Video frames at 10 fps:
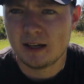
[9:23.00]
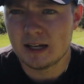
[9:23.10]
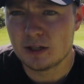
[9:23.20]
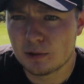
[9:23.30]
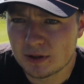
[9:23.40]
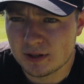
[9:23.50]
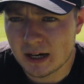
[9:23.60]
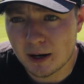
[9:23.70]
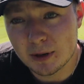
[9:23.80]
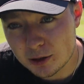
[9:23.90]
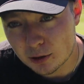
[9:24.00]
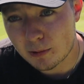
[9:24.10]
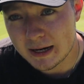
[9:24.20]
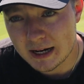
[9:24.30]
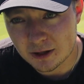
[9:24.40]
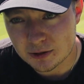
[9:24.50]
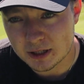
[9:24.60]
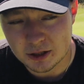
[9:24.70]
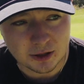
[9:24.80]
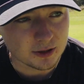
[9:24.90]
and do it there. I'm gonna do it right now so
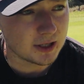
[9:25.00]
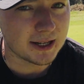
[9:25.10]
I can show you